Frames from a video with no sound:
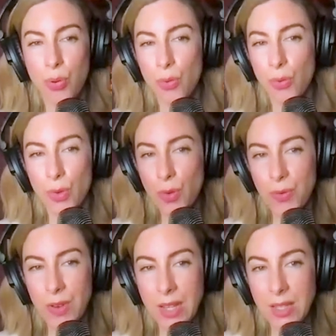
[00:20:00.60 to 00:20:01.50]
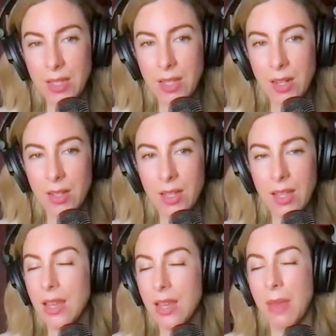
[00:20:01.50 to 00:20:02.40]
proof necessarily.
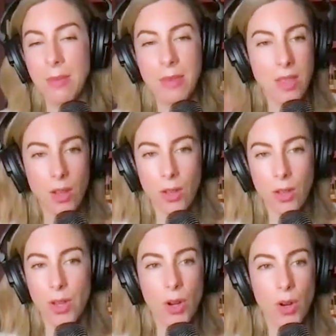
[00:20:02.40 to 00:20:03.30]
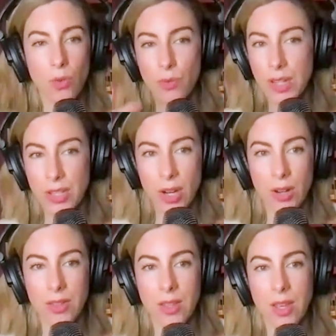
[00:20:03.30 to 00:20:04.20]
Like maybe they'll
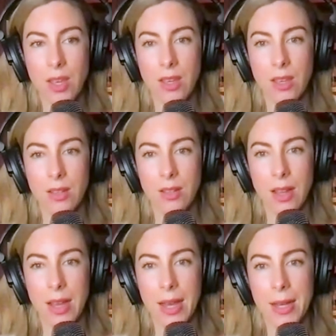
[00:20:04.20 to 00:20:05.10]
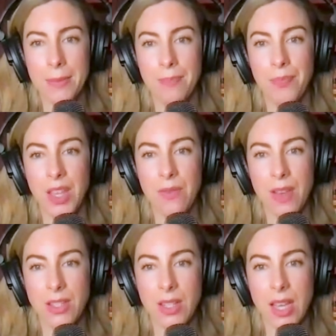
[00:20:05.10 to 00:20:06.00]
restart the
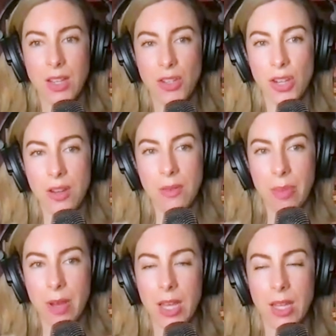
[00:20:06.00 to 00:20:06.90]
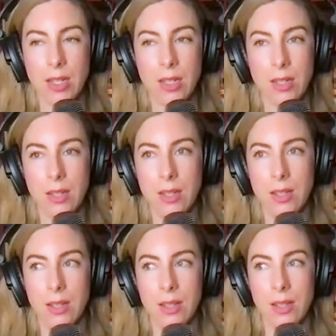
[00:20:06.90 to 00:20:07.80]
investigation, but
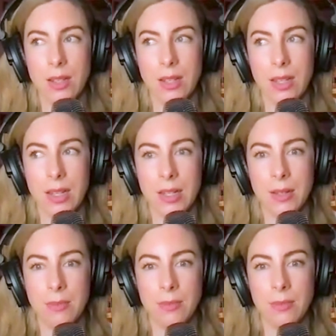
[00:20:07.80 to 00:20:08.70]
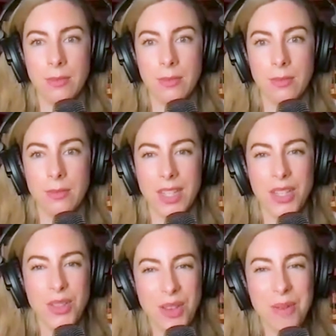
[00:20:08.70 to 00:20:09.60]
can
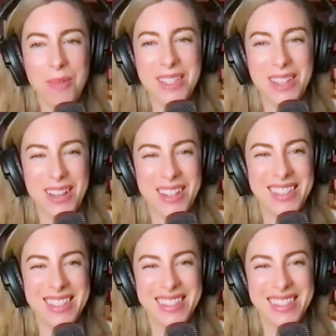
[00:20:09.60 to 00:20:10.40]
you hear my dog